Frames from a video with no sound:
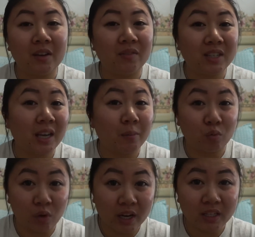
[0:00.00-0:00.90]
of the same
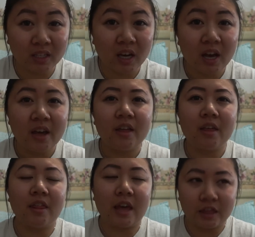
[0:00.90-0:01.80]
race,
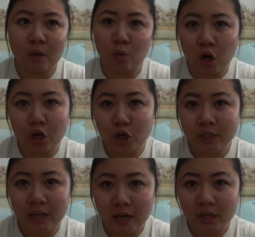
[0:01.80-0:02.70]
then they will
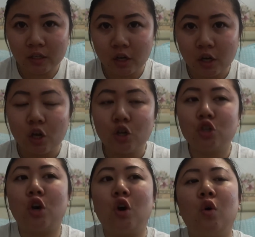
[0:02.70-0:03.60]
understand.
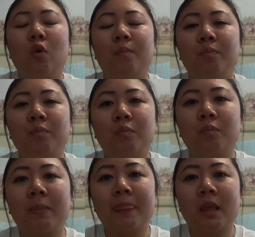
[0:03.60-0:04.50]
So
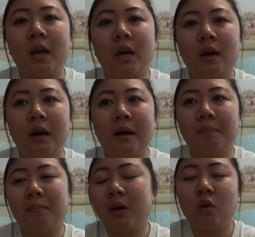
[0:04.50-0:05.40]

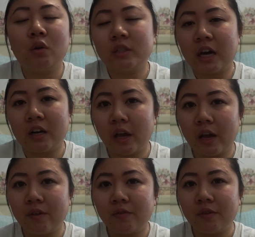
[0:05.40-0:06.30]
my whole entire
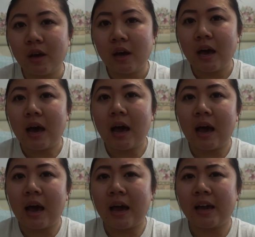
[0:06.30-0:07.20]
life
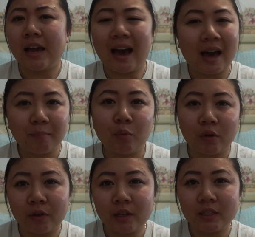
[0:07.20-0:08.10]
I had
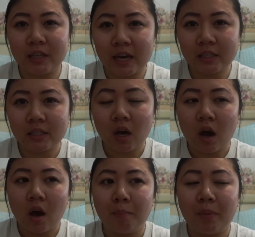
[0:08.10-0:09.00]
boyfriends, yes,
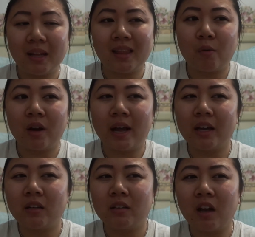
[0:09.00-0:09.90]
but they were like
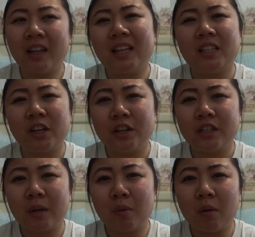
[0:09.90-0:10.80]
not that serious.
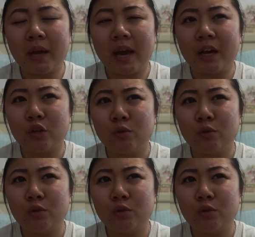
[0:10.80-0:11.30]
I probably had